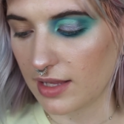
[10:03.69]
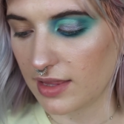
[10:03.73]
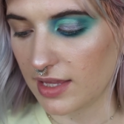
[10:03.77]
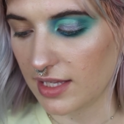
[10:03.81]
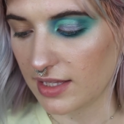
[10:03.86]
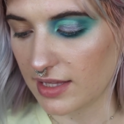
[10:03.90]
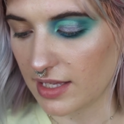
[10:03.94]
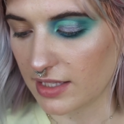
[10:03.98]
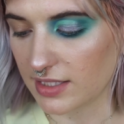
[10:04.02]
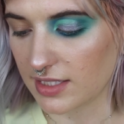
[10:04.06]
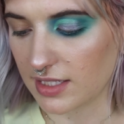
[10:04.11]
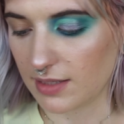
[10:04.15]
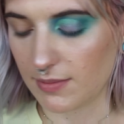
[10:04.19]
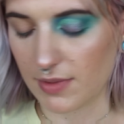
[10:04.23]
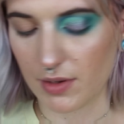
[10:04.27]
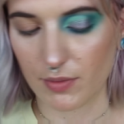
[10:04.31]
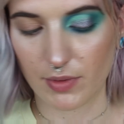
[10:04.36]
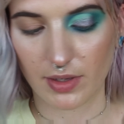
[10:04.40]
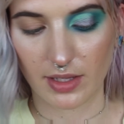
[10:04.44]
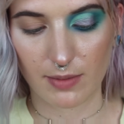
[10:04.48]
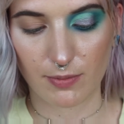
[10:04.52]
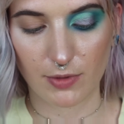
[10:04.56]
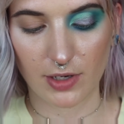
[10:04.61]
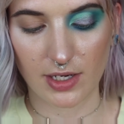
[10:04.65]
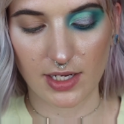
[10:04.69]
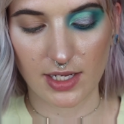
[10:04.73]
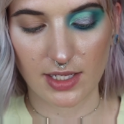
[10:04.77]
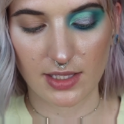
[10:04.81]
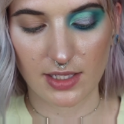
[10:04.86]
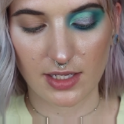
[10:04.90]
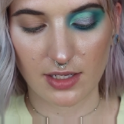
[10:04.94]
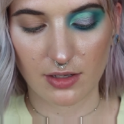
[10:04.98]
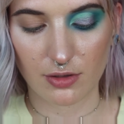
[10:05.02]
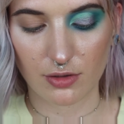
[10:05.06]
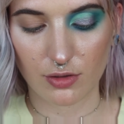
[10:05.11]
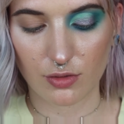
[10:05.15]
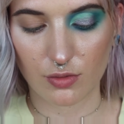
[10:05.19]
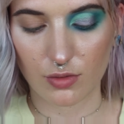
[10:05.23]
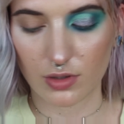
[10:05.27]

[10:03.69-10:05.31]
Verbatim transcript: I think that's going to be really pretty in the inner